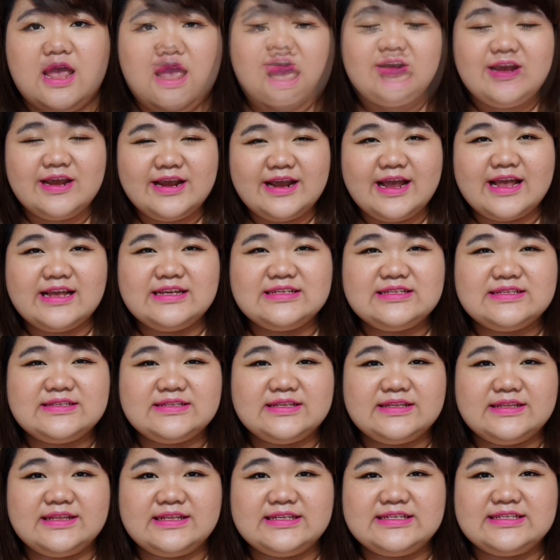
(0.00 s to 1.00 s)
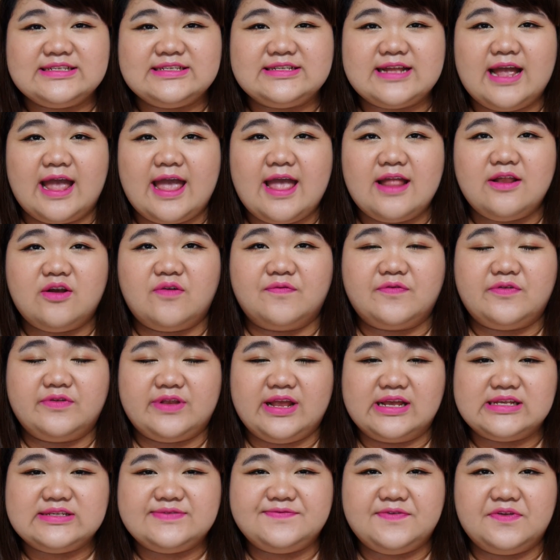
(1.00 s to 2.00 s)
Okay guys, this is the end of
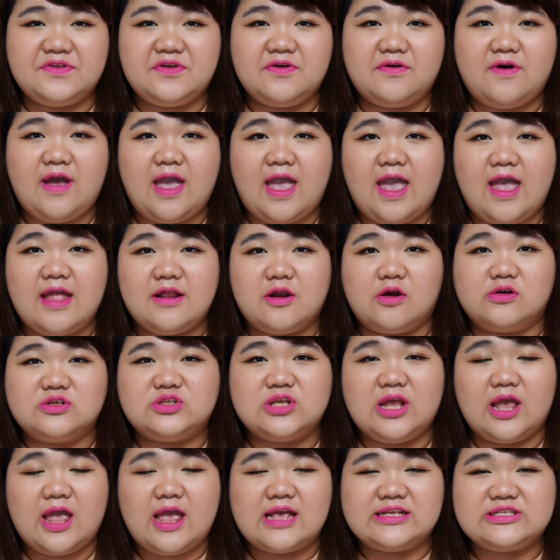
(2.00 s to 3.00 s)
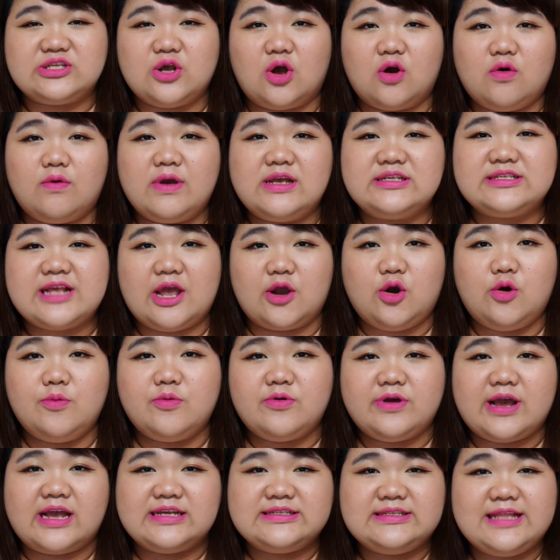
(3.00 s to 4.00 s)
today's video, and as always, I hope
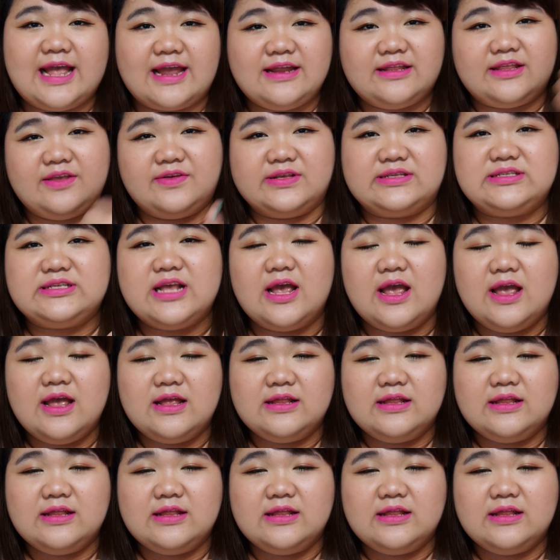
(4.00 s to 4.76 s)
you guys like this